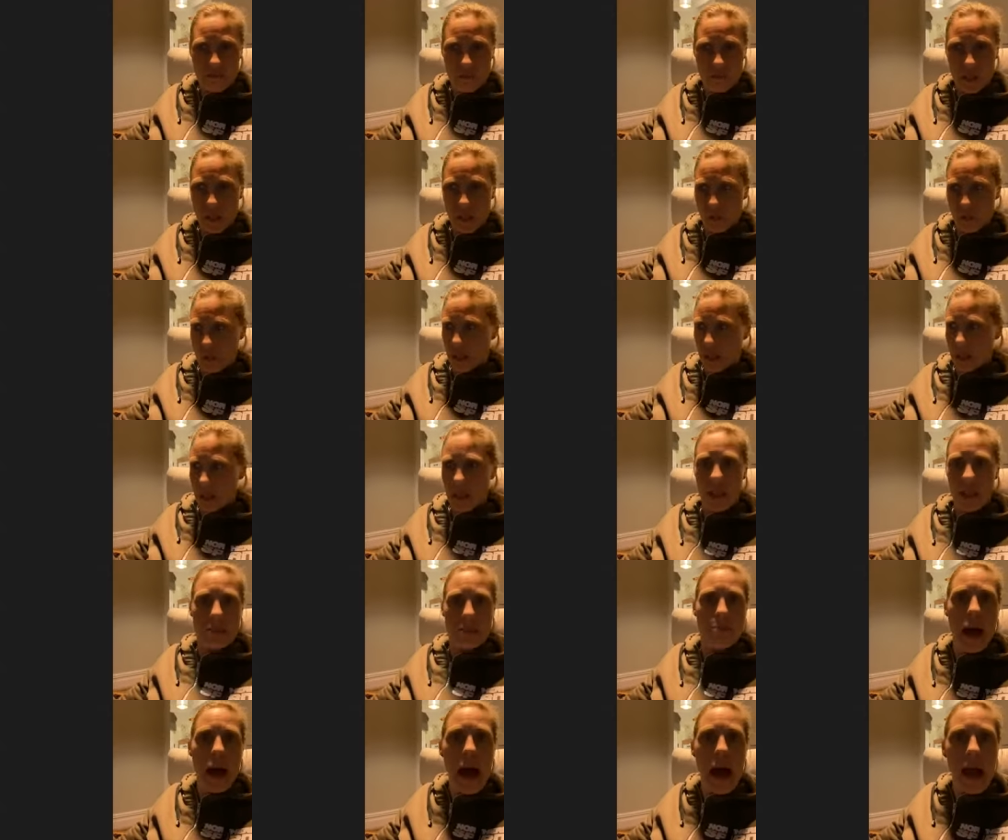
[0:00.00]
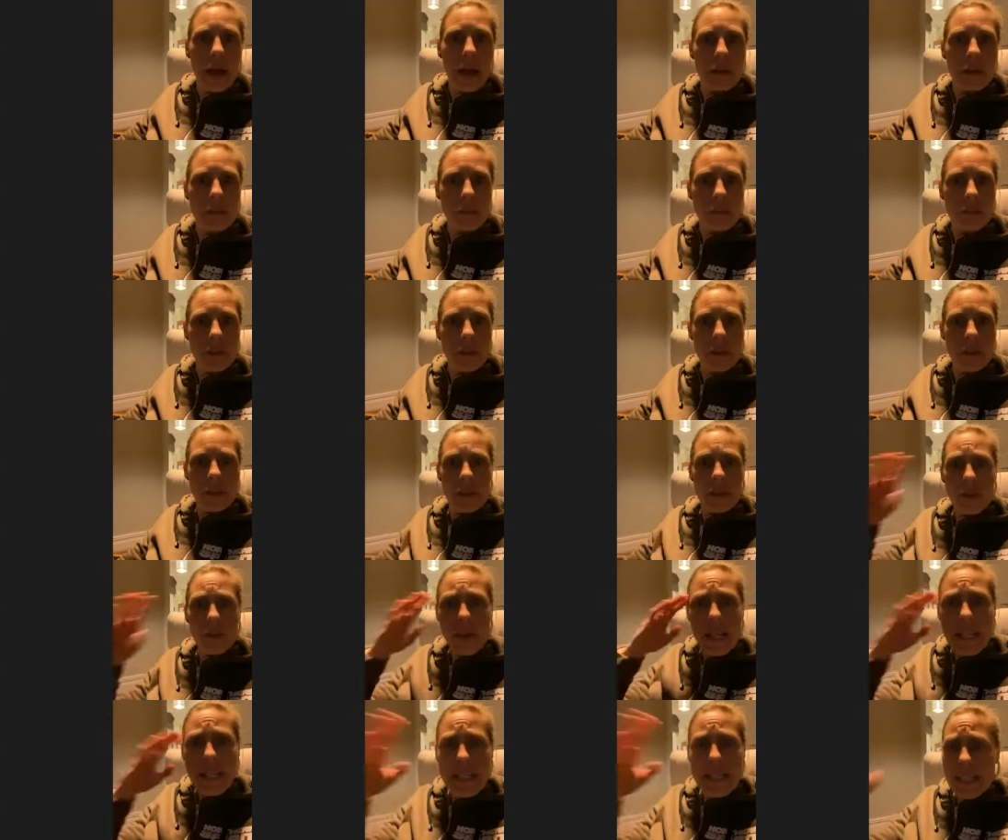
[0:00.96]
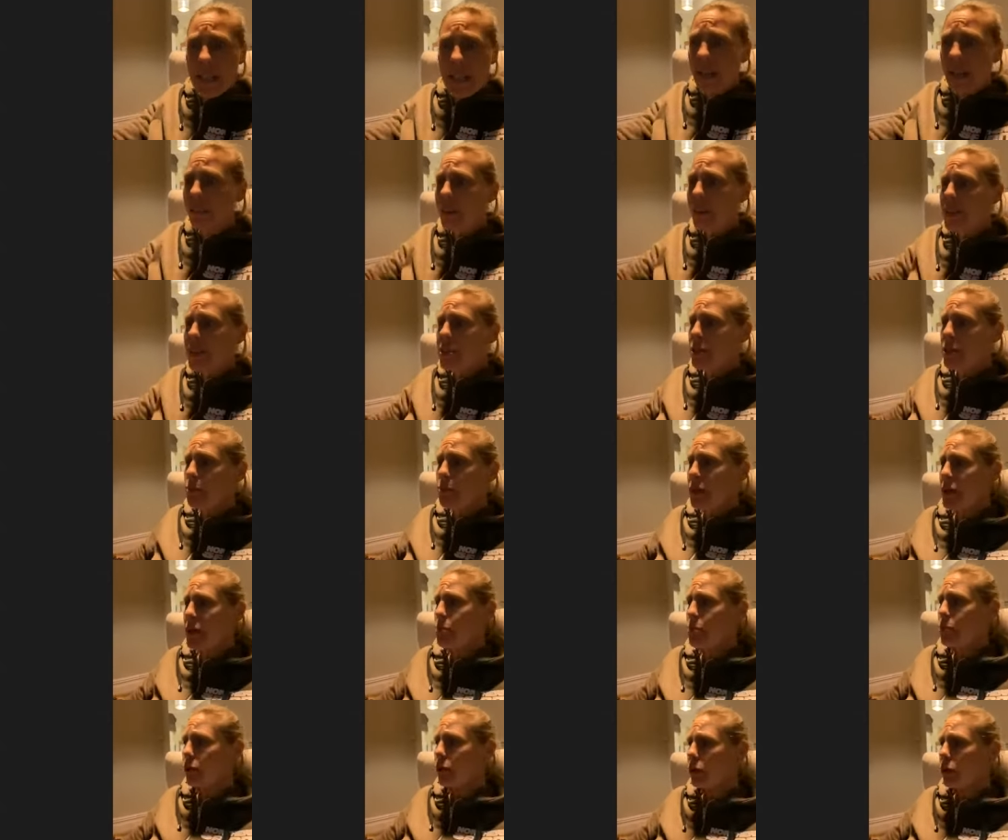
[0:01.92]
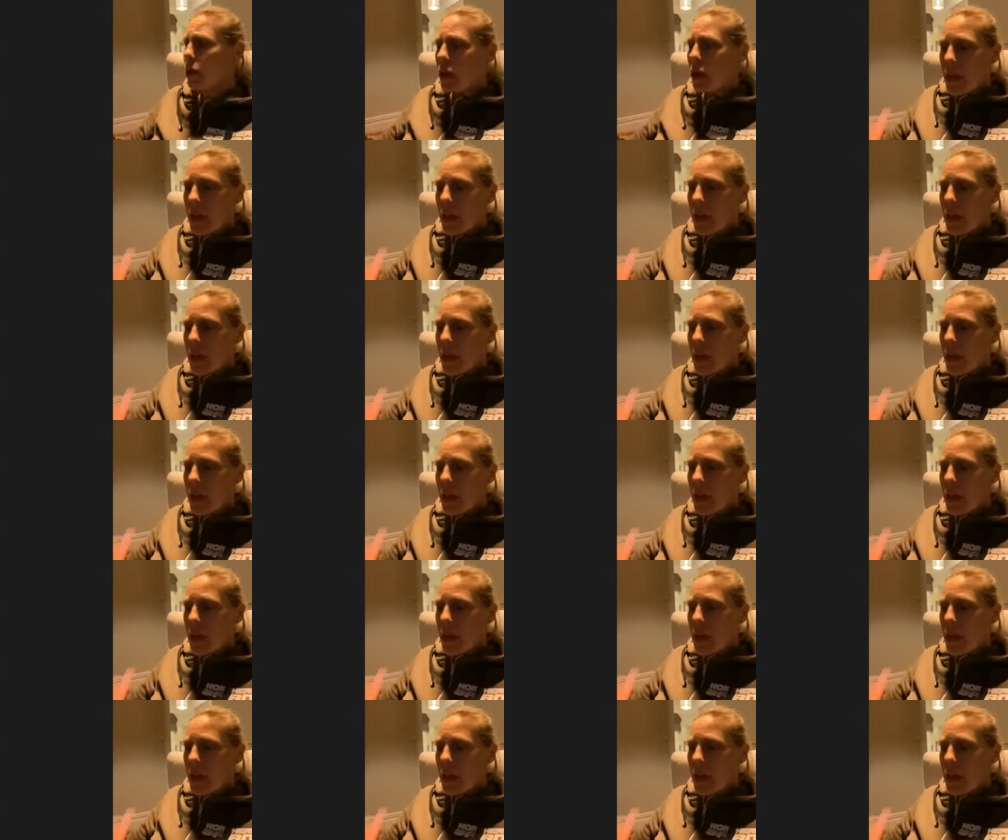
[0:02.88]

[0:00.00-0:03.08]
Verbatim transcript: And I was like, that's mad. Like, crazy, crazy people.